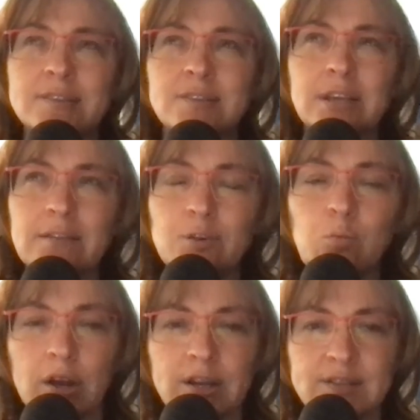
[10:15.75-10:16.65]
I'll give you
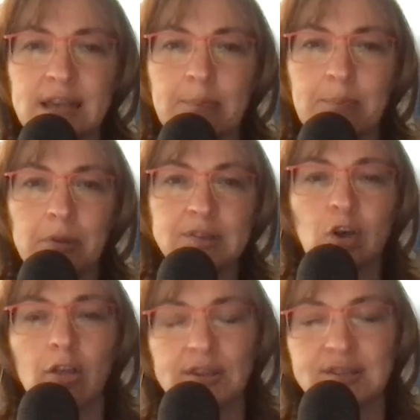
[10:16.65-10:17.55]
one example. It's
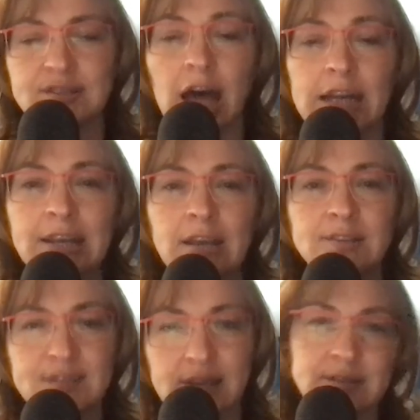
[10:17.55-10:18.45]
called the sonic
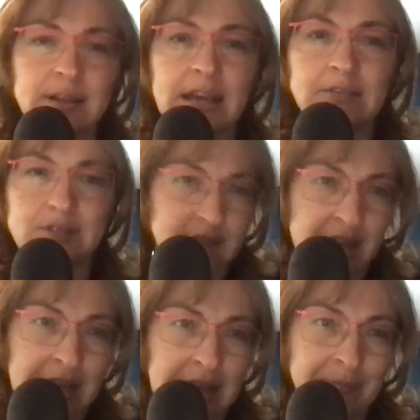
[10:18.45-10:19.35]
seasoning
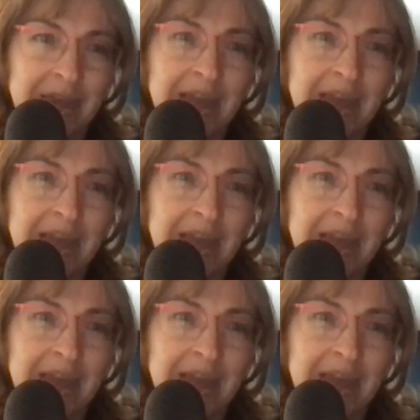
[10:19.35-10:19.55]
study.